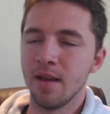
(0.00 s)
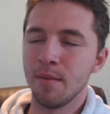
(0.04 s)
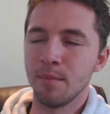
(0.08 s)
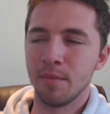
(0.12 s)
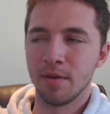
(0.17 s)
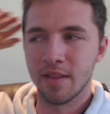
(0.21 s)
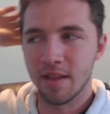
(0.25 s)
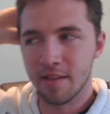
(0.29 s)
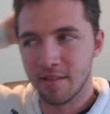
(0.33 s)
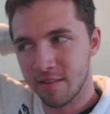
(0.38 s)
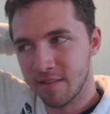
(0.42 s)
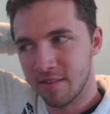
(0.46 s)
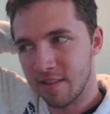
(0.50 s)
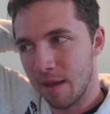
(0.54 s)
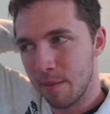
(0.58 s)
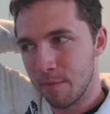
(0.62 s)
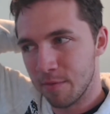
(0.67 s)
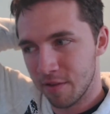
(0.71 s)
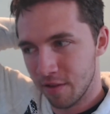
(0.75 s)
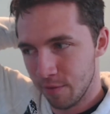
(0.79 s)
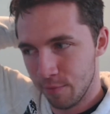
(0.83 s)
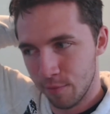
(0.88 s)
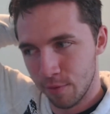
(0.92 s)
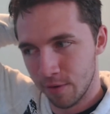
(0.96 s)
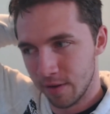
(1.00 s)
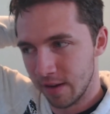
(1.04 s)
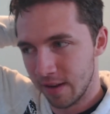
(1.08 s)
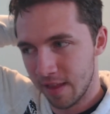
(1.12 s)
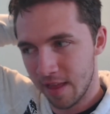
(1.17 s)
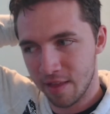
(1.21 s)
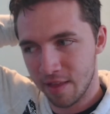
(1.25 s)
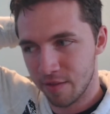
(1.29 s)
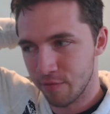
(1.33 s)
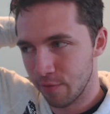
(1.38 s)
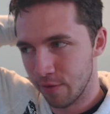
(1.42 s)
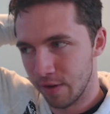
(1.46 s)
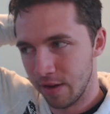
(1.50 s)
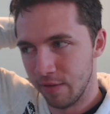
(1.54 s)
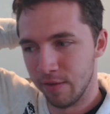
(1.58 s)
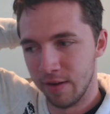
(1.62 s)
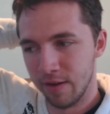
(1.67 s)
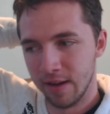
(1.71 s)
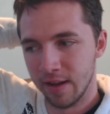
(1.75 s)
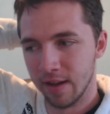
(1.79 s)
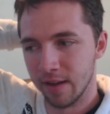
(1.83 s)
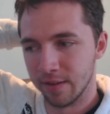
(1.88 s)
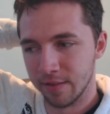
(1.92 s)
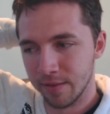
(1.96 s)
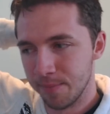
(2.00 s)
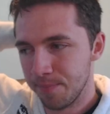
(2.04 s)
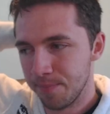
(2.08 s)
But that's a Samsung one. Now, that's really, really good.